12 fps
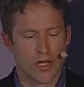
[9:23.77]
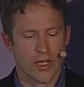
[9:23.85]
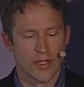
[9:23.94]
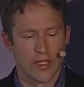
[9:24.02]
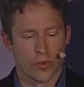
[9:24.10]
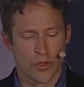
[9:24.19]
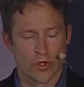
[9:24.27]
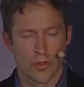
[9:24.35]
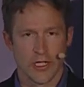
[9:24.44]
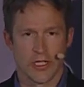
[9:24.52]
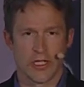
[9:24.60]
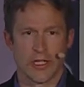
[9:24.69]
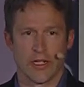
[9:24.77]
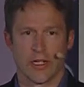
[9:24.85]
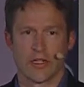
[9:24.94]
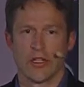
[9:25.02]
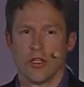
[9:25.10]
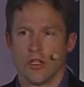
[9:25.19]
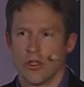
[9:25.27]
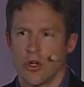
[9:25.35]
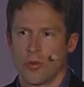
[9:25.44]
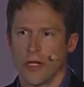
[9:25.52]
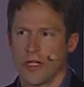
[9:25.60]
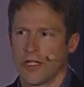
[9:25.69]
And then with OpenID
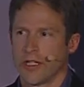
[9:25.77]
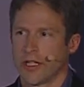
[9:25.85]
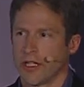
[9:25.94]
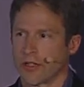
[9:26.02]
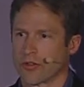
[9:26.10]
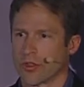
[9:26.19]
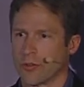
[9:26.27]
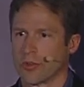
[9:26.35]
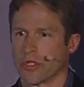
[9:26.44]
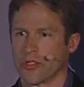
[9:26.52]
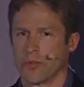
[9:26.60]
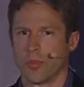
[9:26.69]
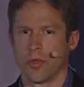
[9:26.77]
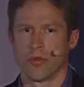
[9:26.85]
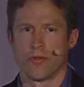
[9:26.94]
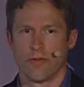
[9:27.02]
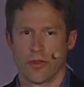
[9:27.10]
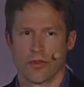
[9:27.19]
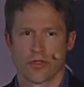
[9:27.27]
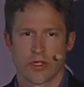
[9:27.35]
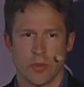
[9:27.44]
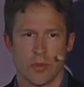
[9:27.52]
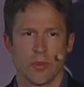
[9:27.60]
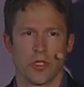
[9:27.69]
Connect really brings both of those
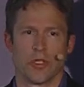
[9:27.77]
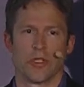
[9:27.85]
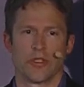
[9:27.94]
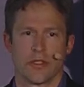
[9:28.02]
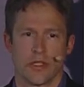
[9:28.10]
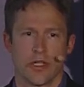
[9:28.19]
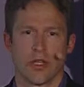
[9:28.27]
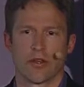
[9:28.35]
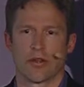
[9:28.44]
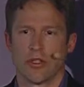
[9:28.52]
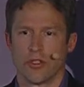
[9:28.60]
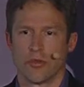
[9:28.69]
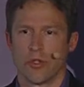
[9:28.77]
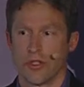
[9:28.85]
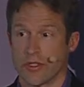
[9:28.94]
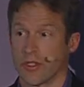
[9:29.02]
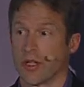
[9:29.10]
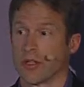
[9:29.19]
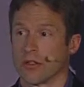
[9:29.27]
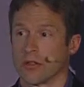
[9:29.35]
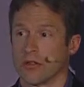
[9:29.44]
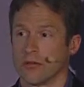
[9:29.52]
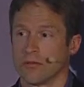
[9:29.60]
capabilities together into one standard.